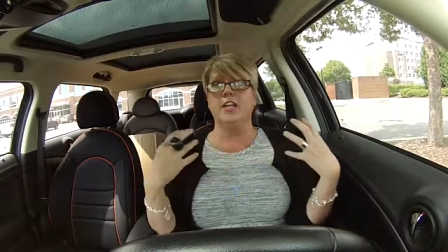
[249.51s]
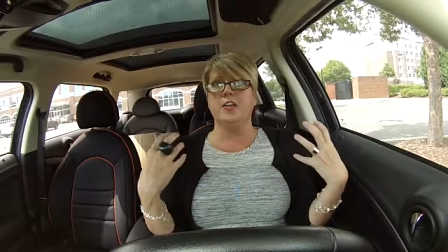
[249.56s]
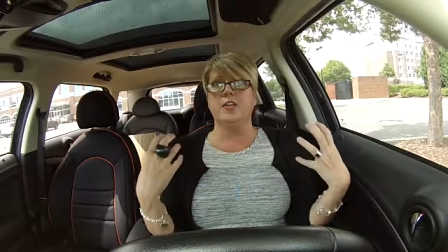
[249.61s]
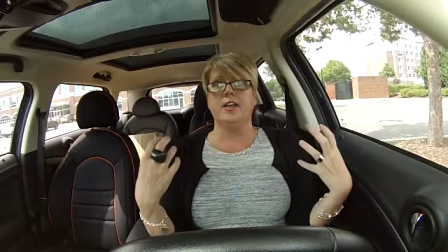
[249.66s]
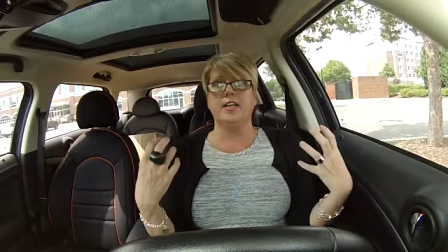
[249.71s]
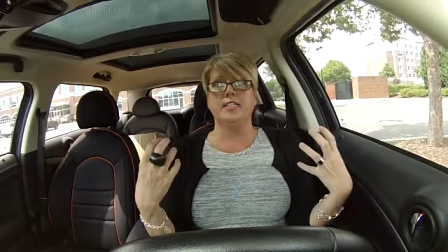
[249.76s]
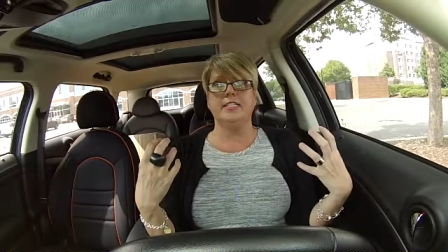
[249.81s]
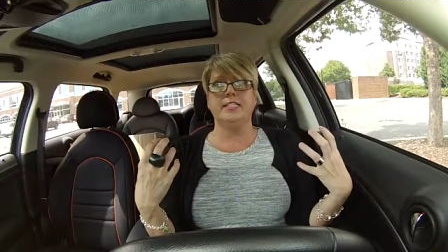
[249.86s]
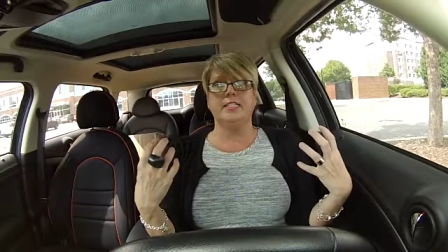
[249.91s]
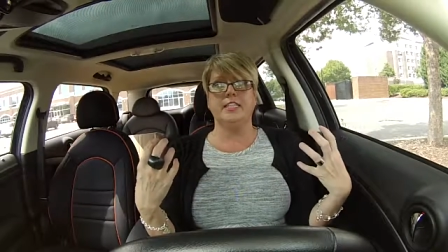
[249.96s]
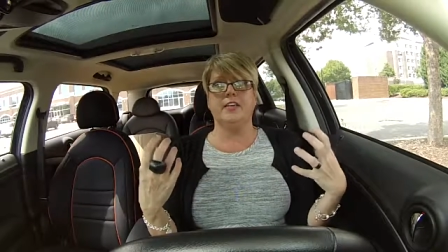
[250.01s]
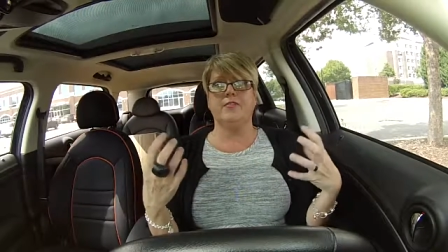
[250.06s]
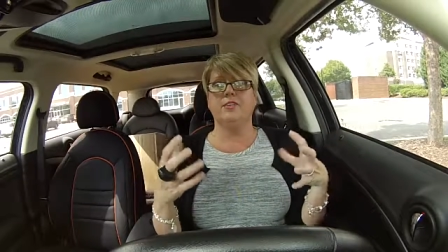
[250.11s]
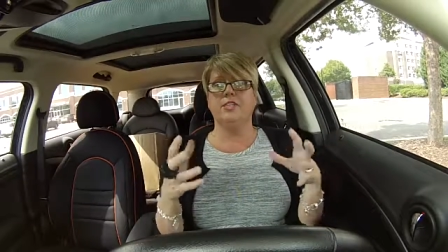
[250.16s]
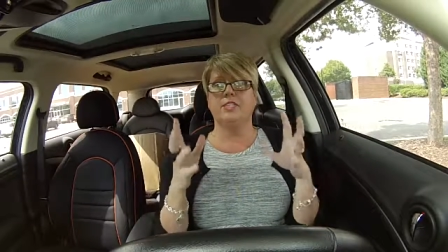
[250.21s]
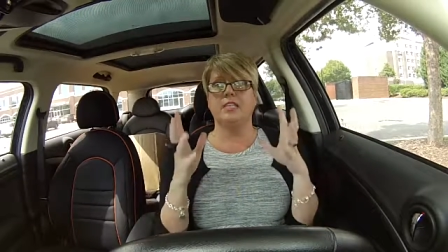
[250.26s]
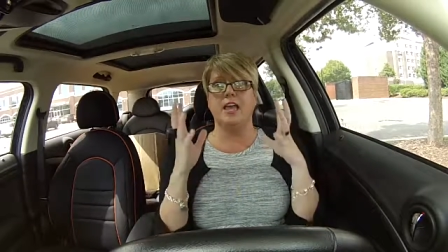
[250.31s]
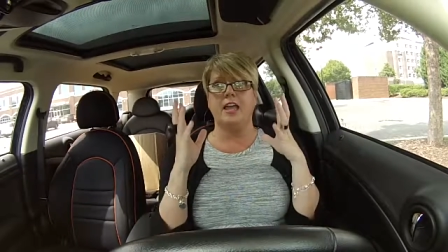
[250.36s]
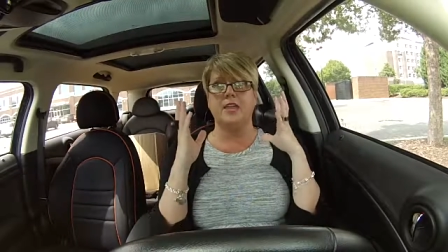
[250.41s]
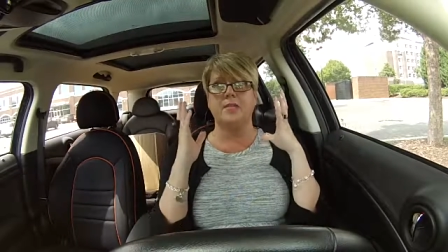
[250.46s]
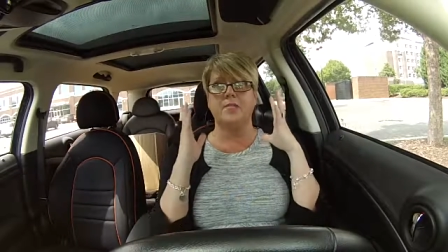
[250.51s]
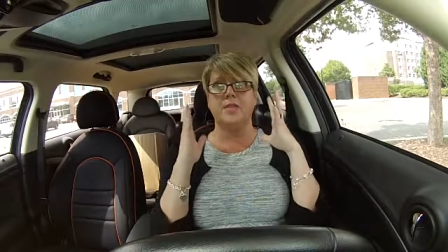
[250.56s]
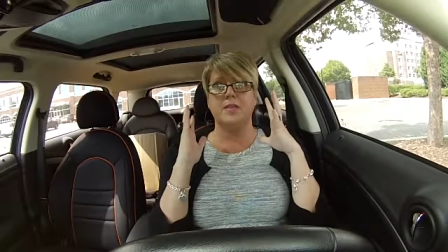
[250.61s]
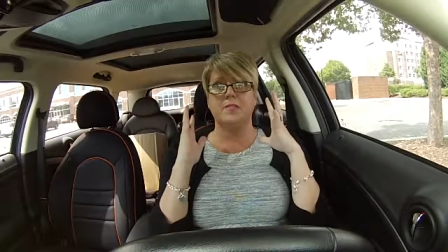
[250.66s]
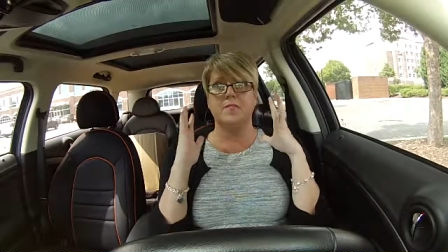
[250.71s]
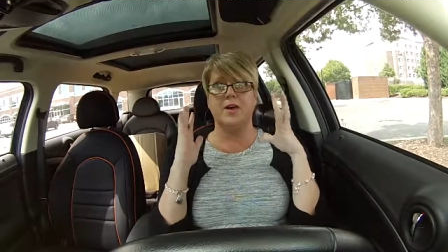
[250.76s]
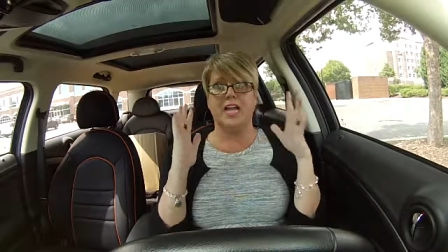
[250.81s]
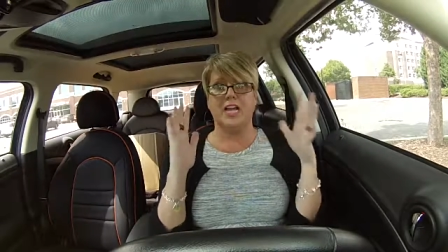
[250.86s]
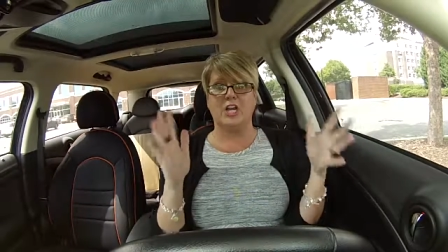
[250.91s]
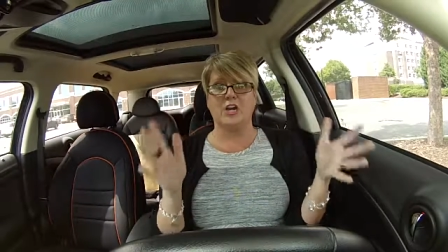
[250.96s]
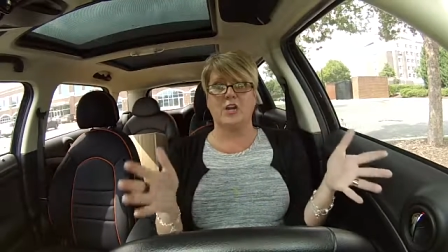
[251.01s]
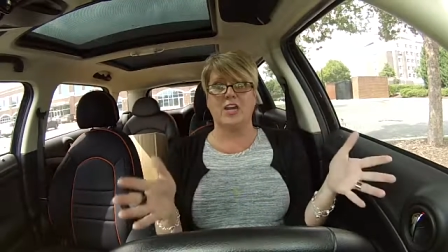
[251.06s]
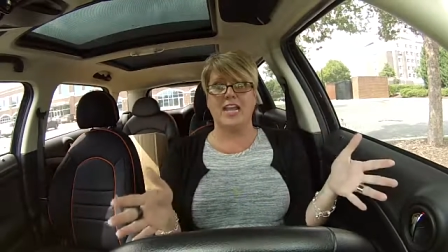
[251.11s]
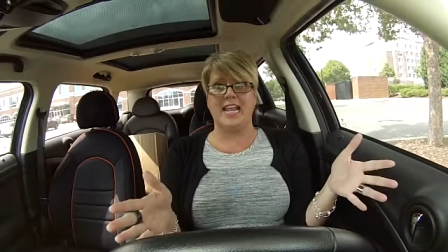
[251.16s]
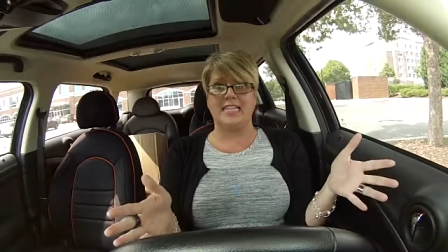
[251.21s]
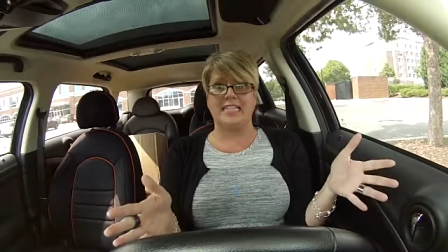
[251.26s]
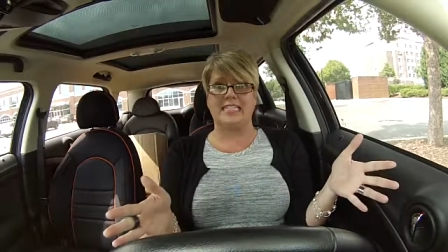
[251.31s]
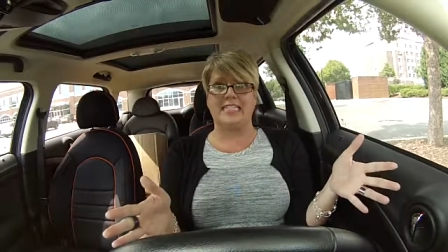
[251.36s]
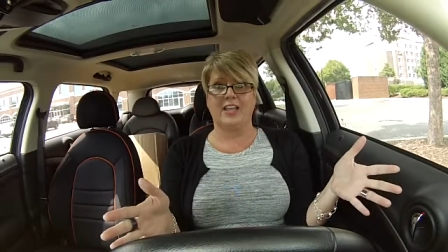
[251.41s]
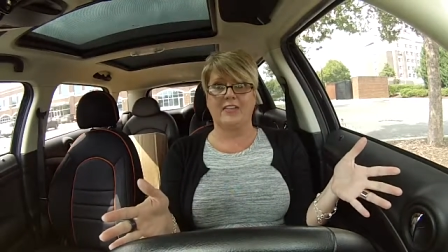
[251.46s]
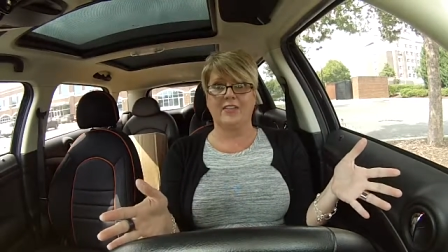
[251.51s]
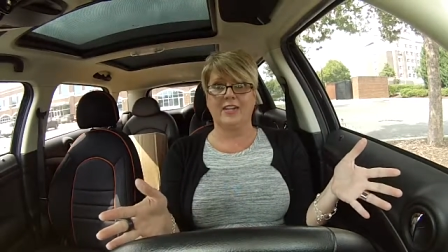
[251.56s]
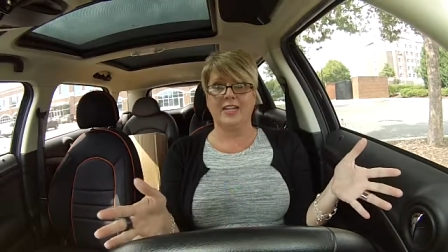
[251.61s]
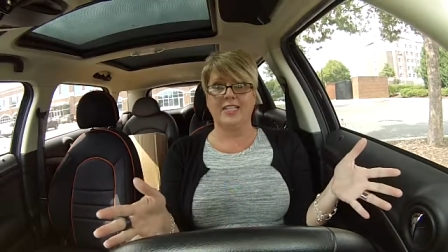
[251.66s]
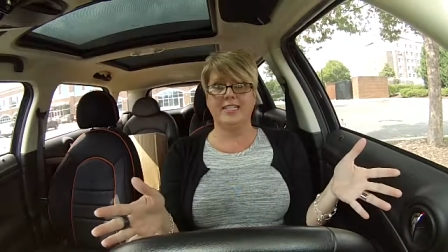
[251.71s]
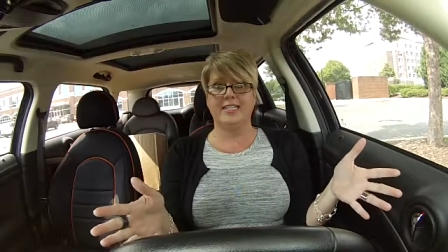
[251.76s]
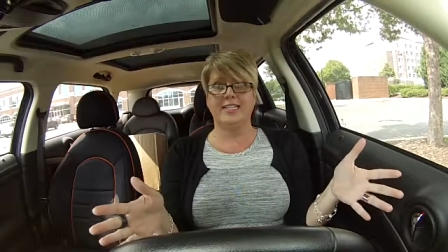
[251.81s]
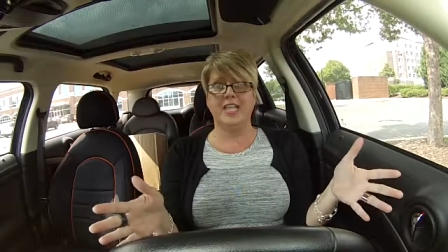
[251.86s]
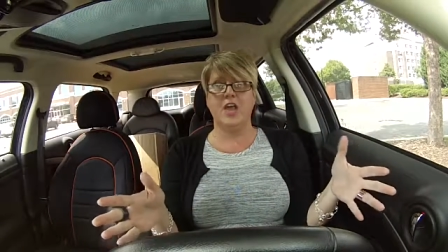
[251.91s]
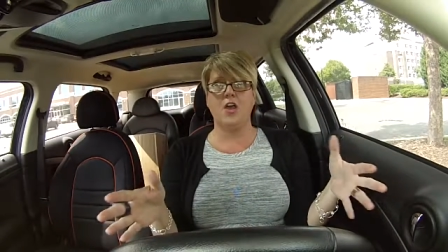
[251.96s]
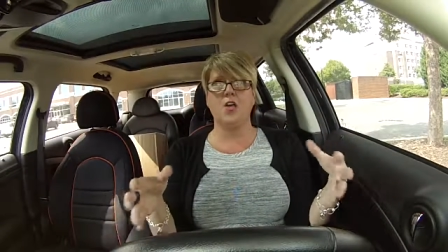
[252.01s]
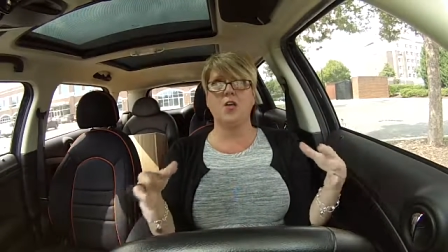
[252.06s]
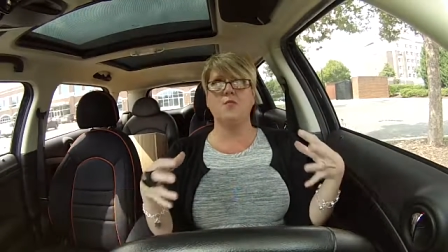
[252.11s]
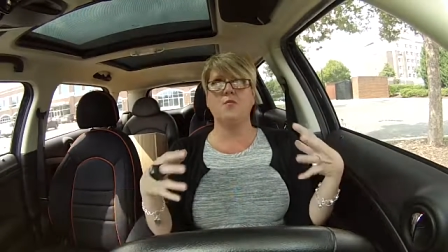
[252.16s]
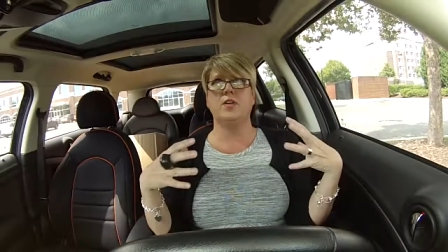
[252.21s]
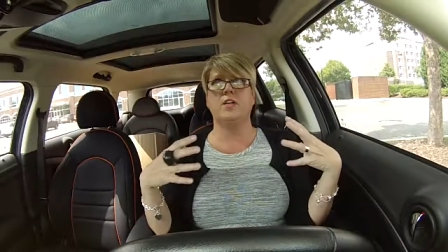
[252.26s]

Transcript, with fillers: of great stuff because I am in my creativity zone,